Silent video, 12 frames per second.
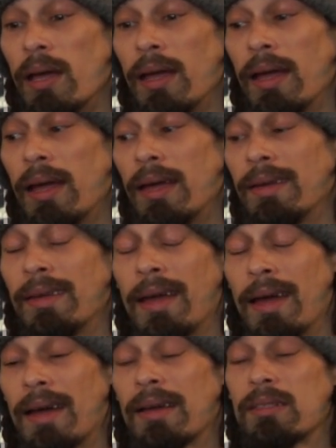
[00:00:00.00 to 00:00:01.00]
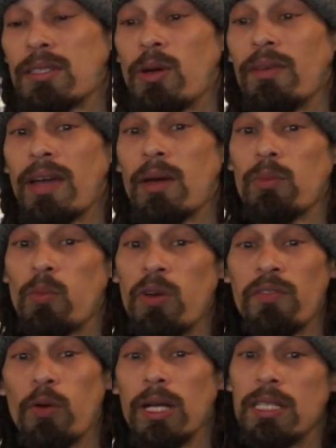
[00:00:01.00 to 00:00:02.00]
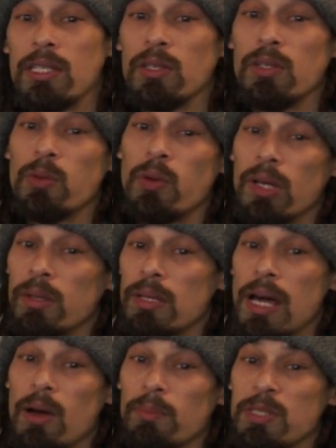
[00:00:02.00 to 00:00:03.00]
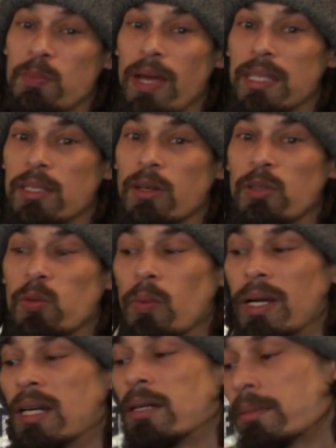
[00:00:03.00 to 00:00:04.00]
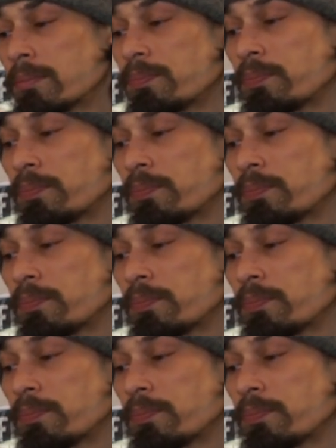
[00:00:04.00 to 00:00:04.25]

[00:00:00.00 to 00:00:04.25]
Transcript: And yeah, so I've got 142 spacing on the rear